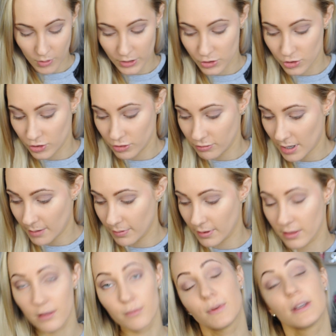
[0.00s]
I'm going to
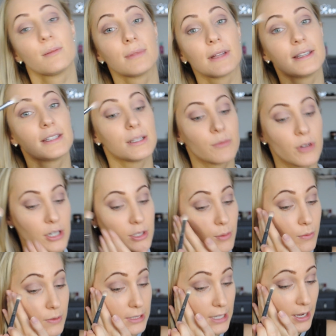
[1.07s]
grab the big blending
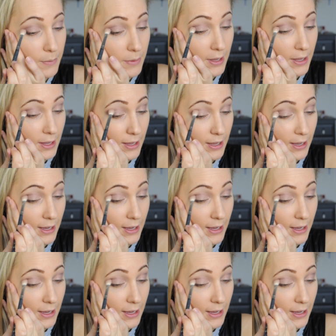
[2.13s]
brush one more time